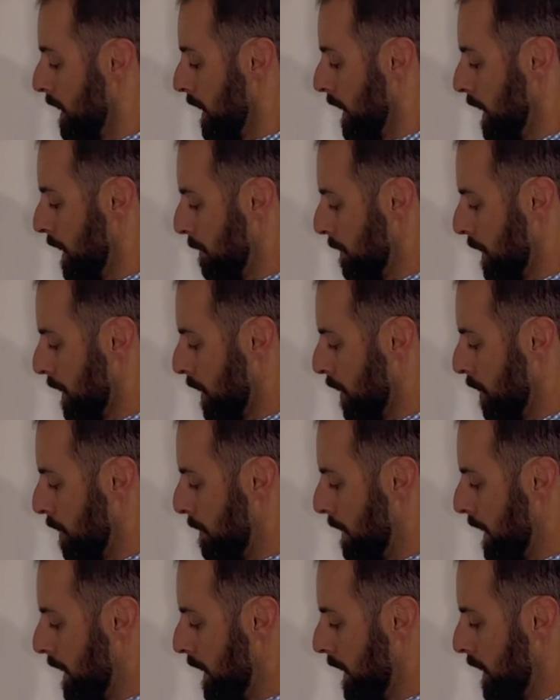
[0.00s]
And I'm going to go
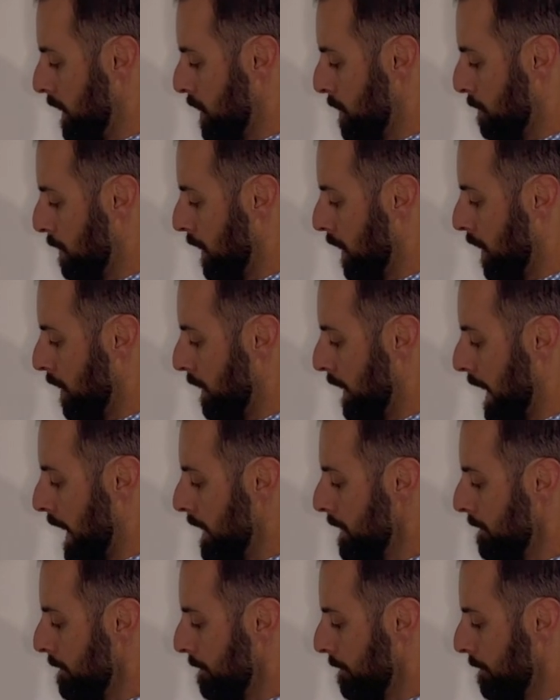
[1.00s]
about an inch below that,